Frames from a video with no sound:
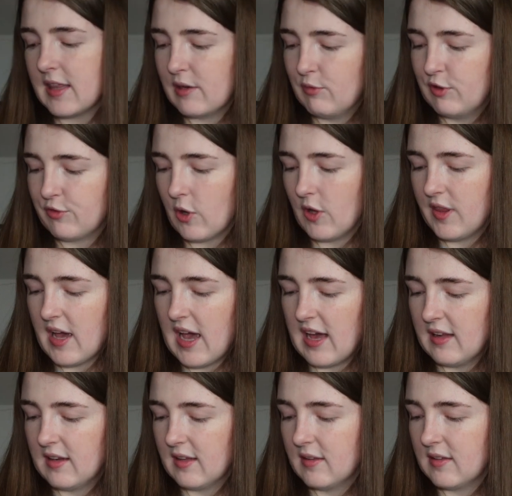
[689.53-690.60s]
then we've got The
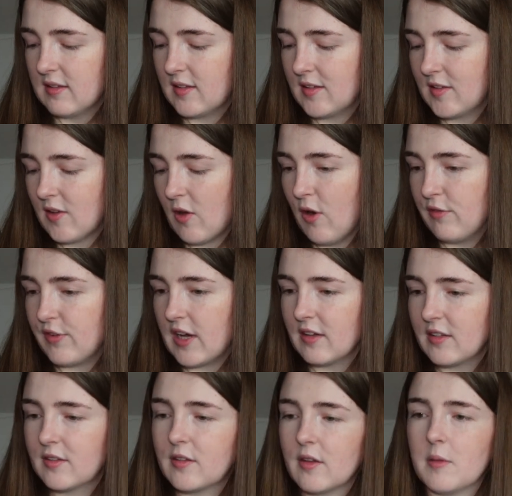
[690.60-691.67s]
Atlas of
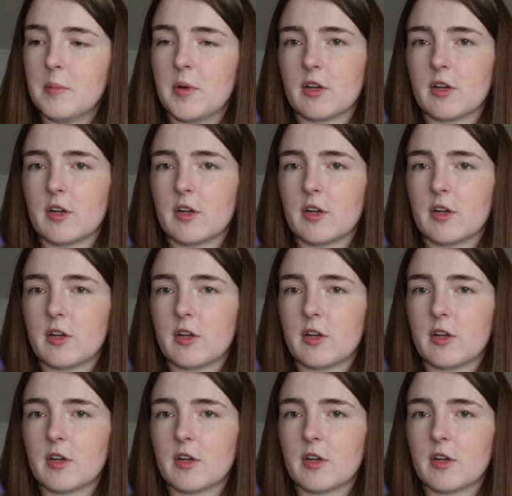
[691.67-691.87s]
Us by